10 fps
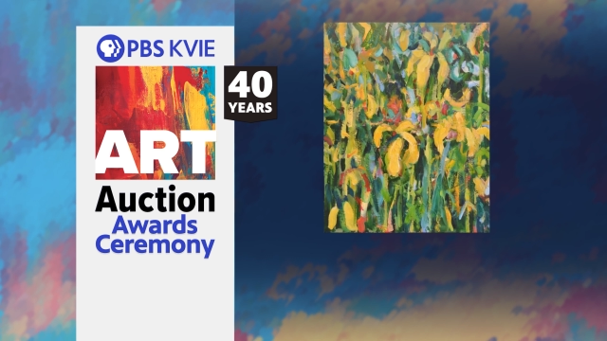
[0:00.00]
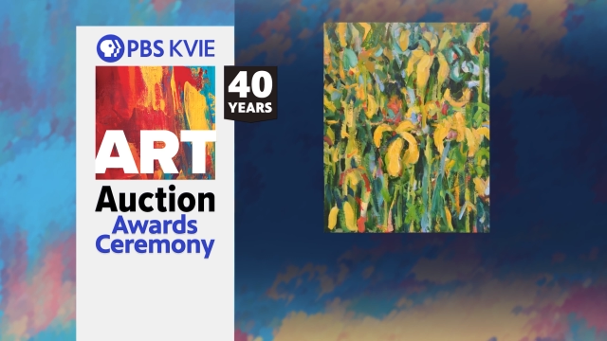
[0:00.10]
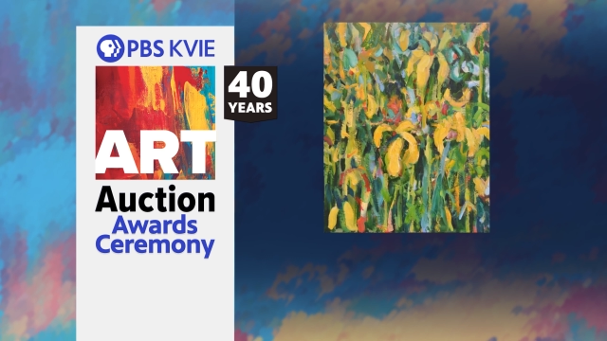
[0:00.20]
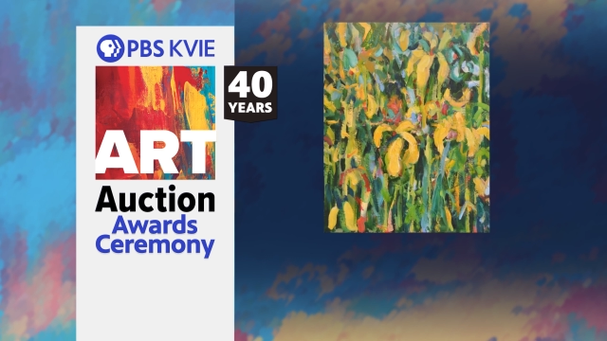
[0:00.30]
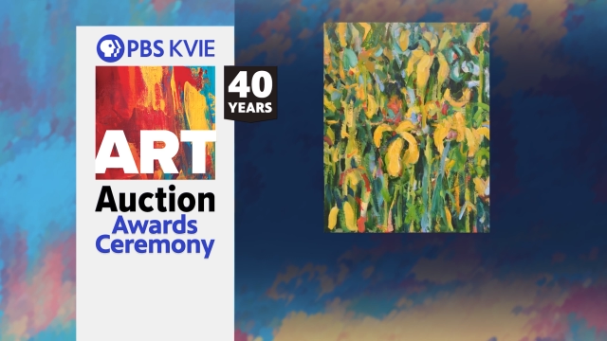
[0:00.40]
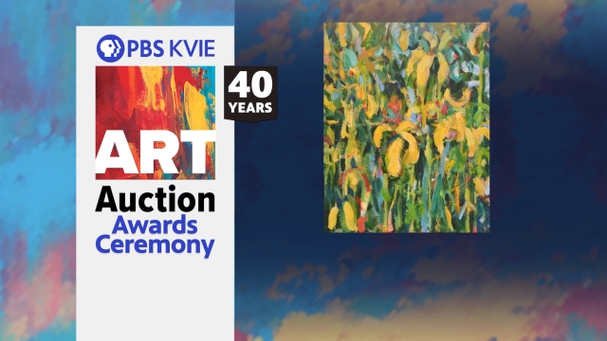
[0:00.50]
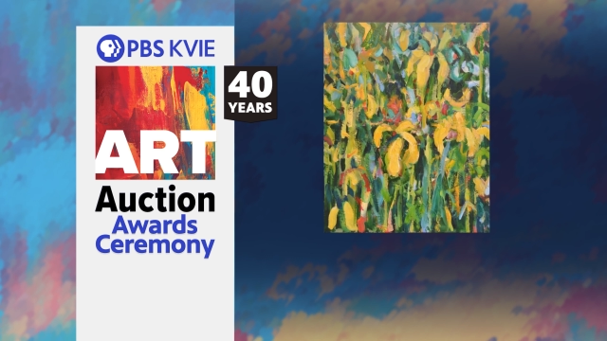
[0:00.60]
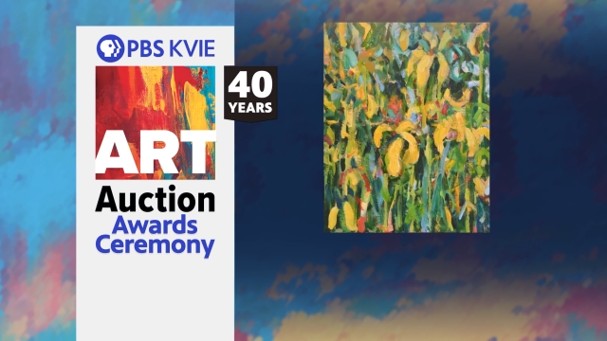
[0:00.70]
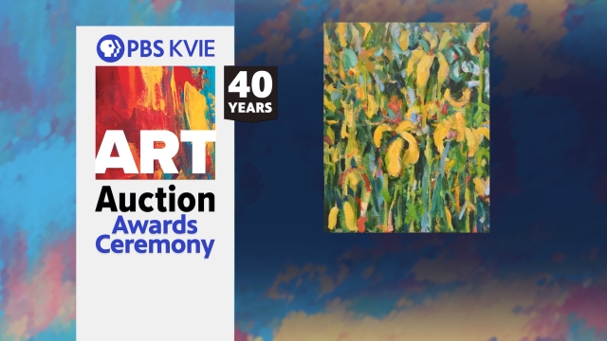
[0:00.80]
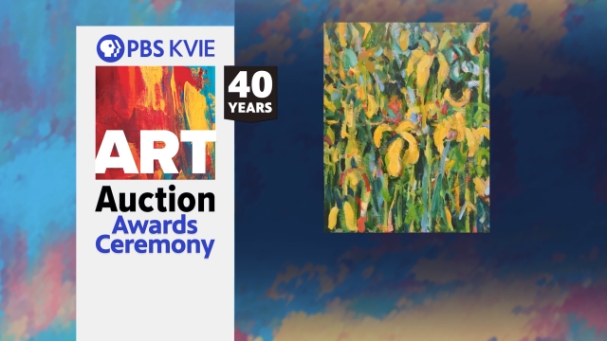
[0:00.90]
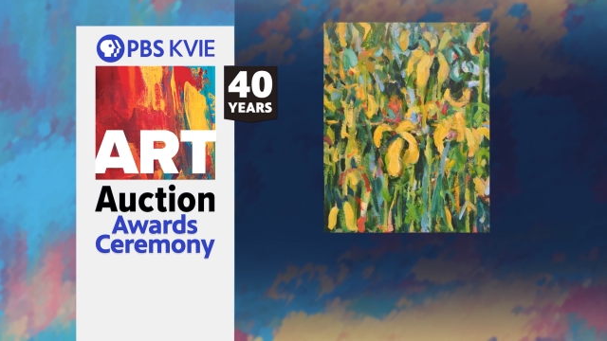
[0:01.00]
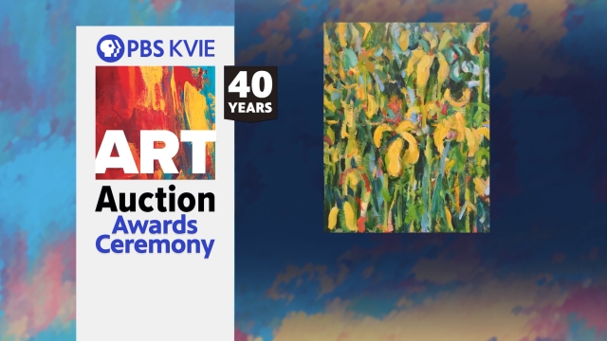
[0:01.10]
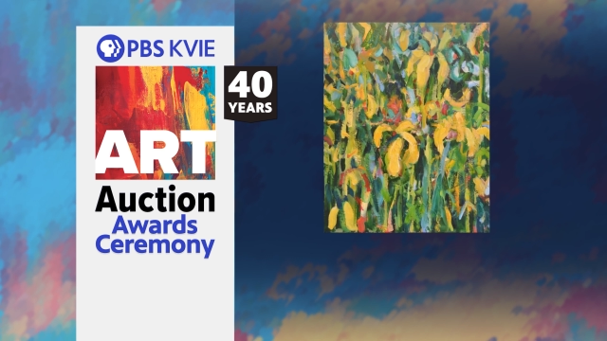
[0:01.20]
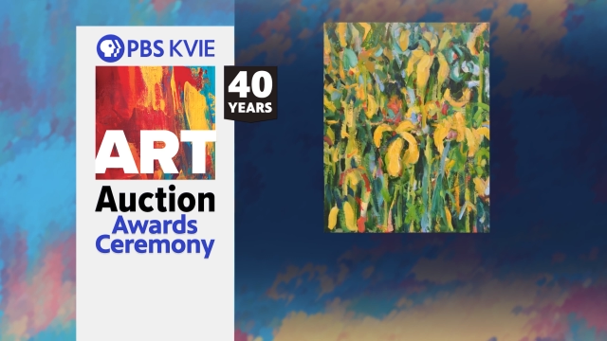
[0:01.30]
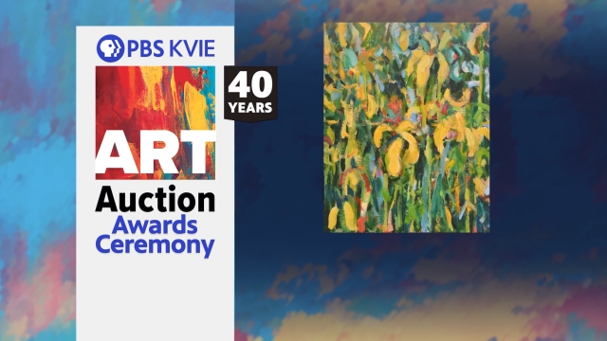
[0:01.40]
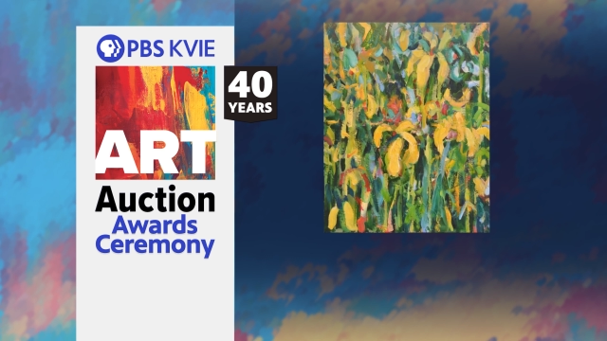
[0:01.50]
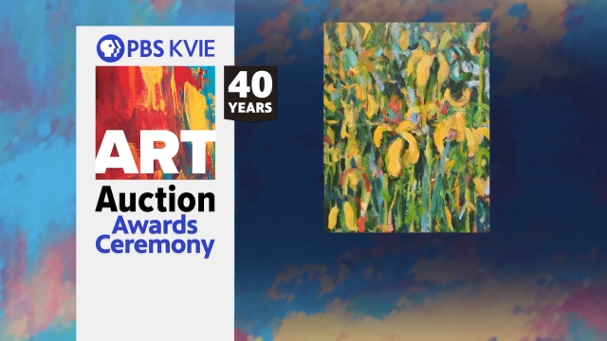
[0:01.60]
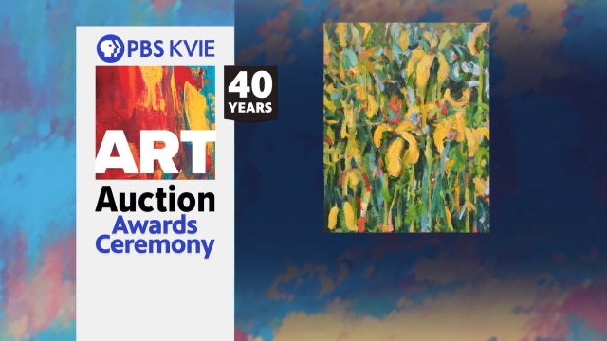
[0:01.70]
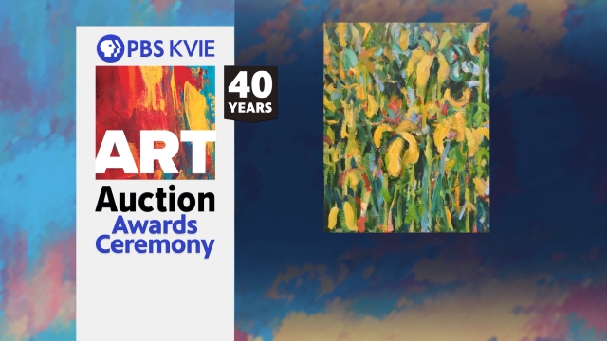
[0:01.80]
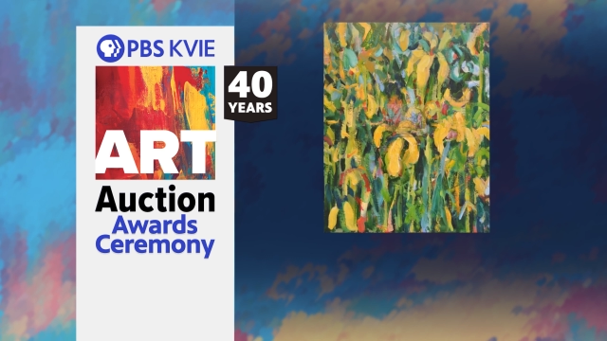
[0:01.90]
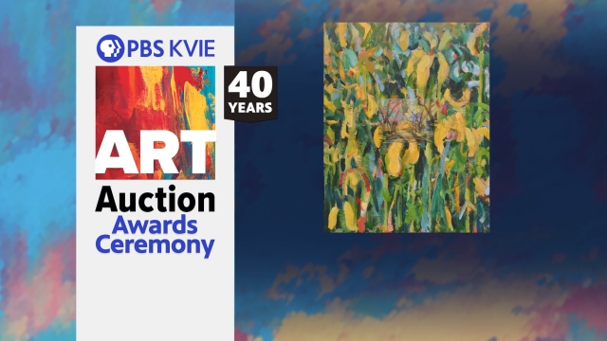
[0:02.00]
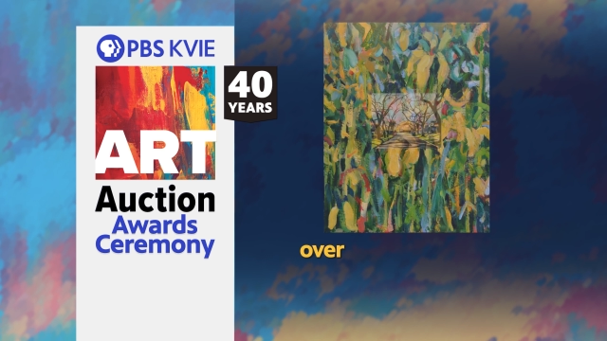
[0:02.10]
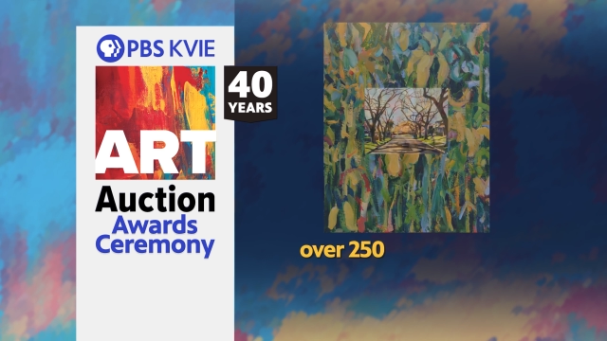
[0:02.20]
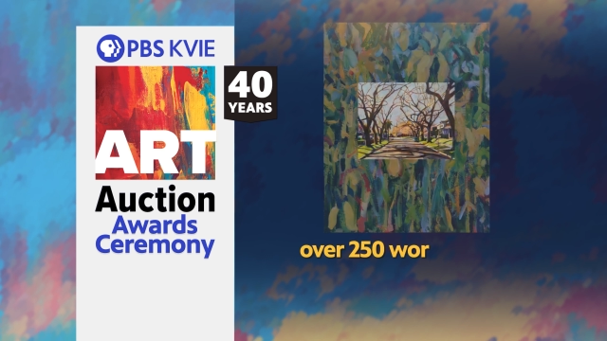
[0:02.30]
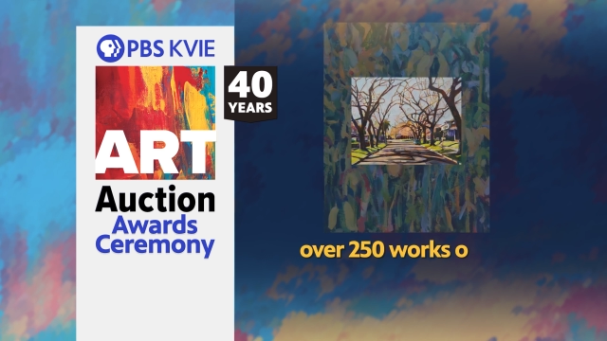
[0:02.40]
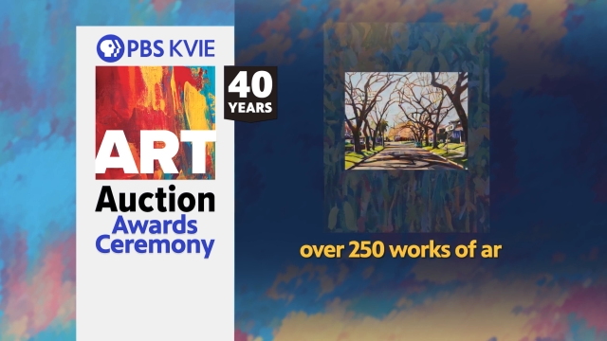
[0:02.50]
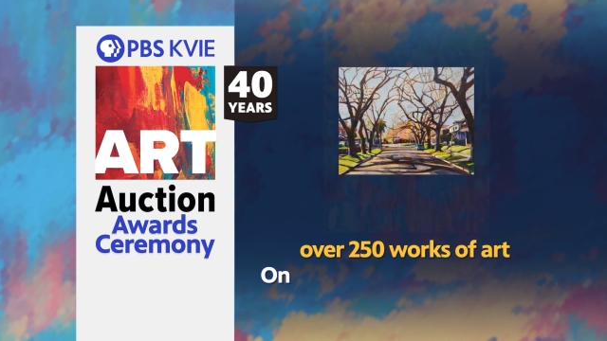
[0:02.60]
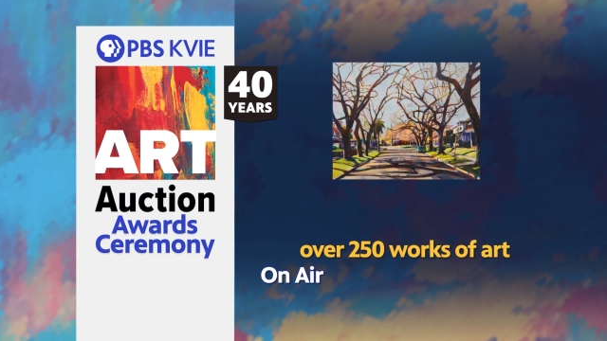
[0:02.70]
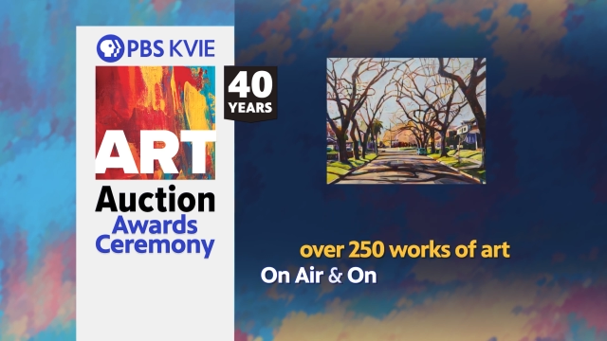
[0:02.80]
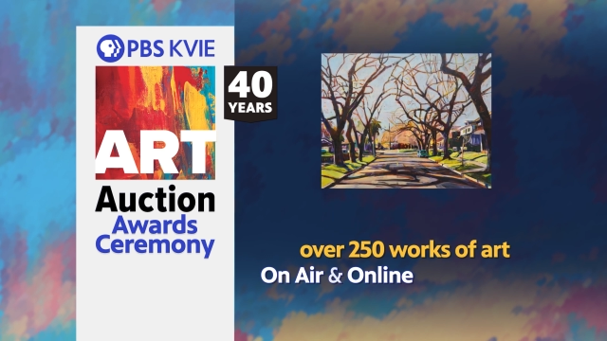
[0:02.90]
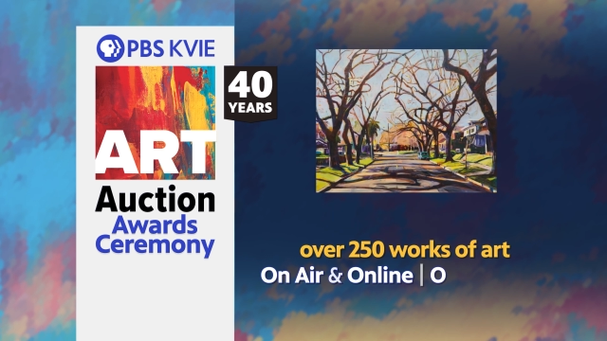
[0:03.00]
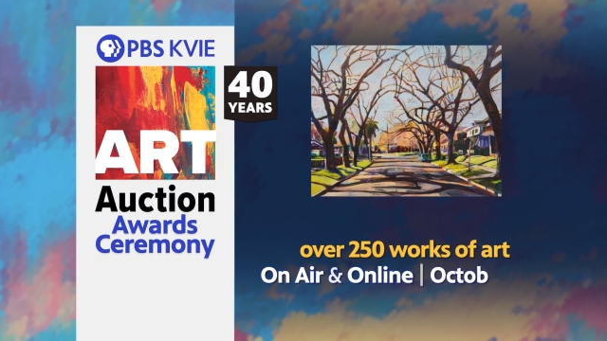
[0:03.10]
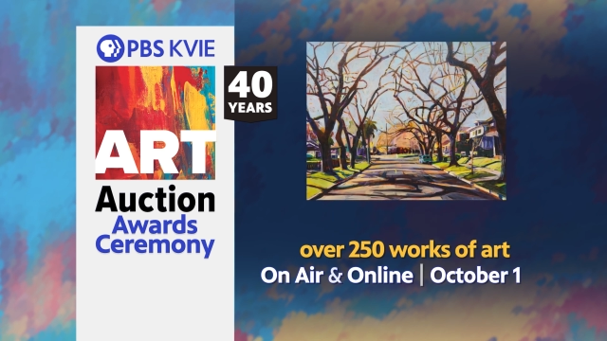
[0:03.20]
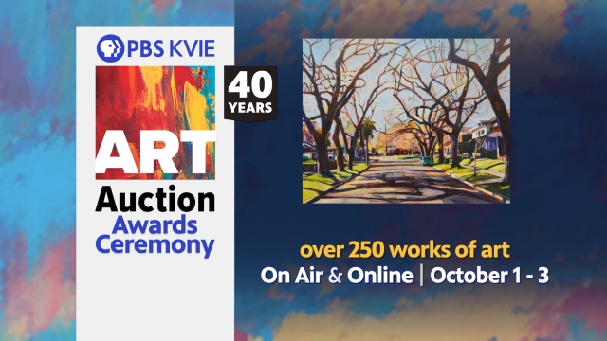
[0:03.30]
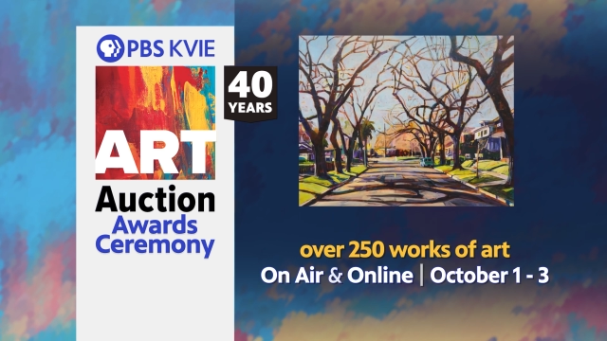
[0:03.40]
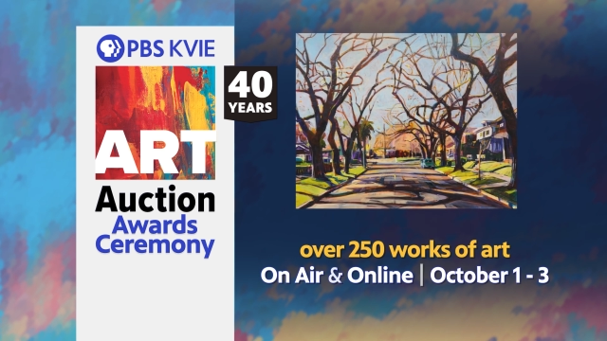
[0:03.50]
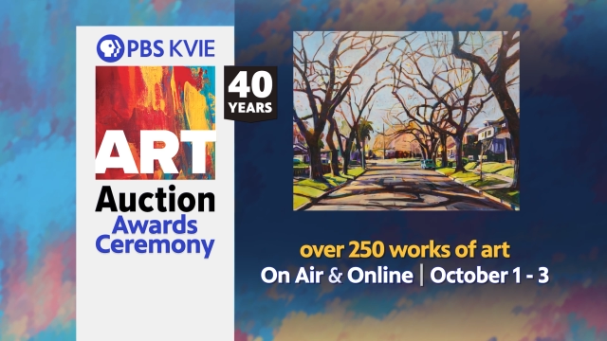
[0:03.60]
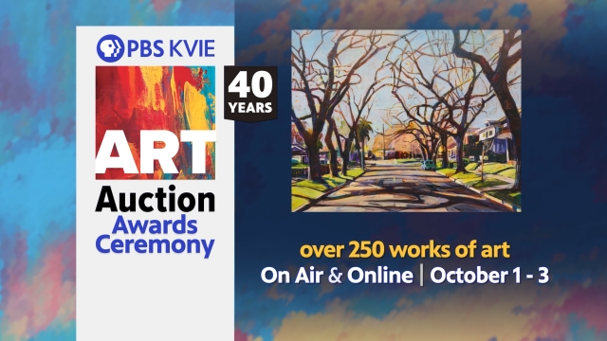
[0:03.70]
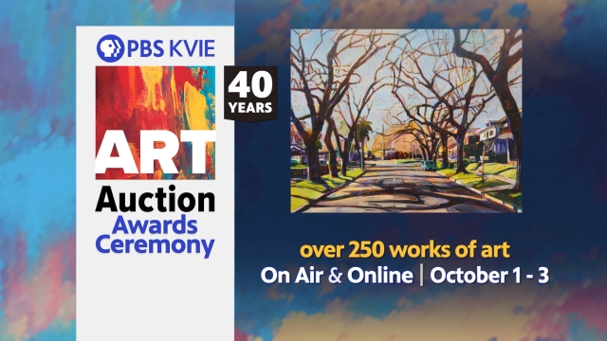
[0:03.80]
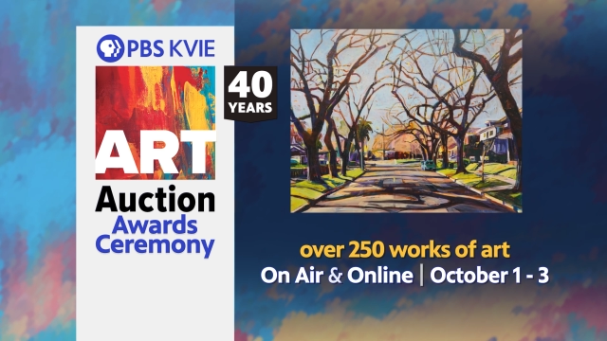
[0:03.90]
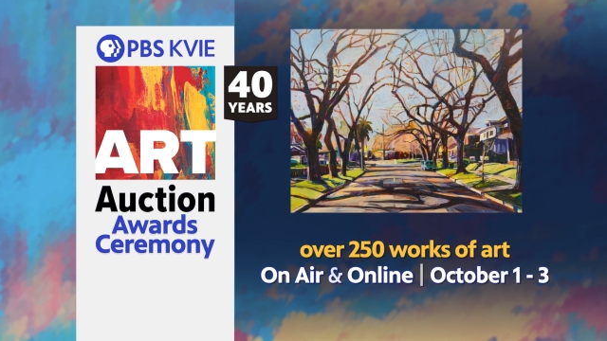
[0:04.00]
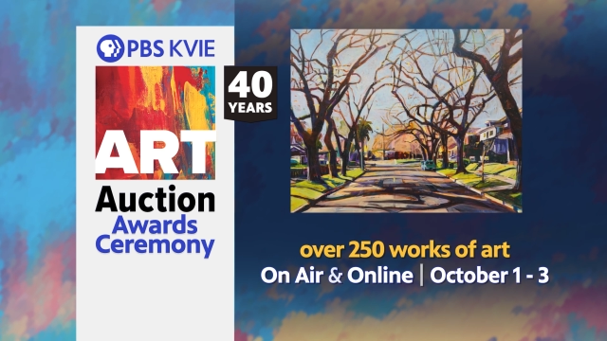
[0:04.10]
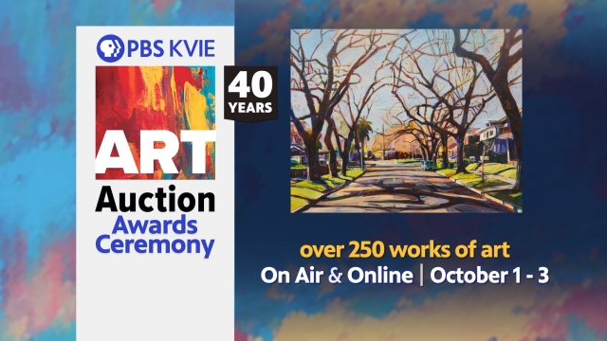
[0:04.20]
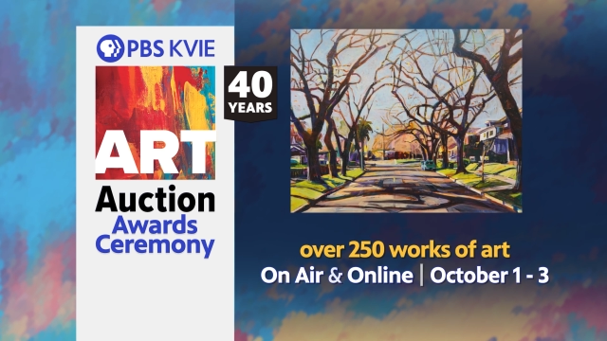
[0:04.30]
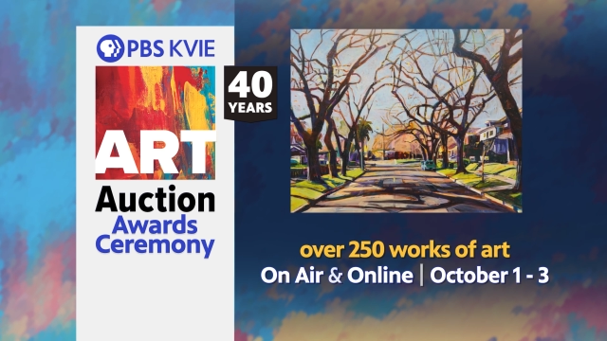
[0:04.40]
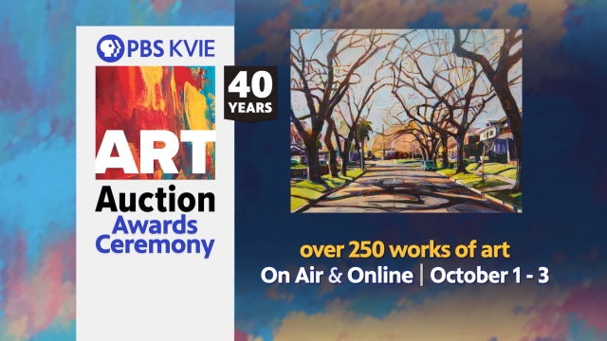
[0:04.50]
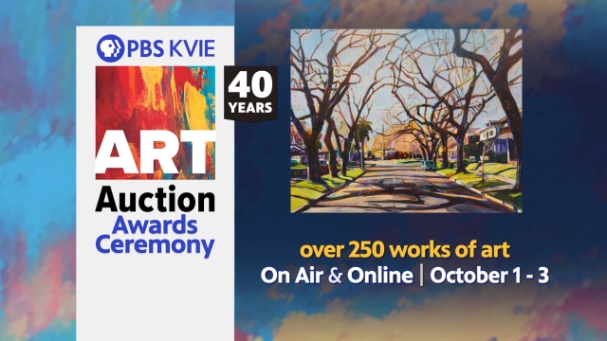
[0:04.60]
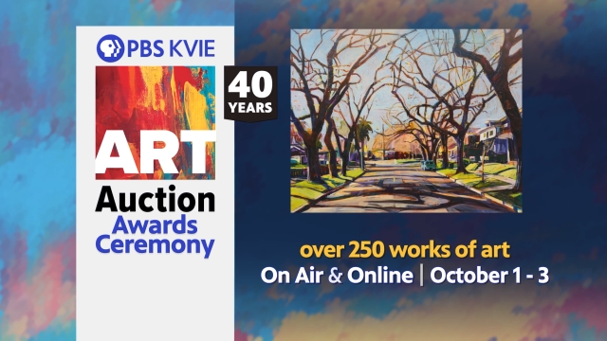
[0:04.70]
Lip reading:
(no speaker visible)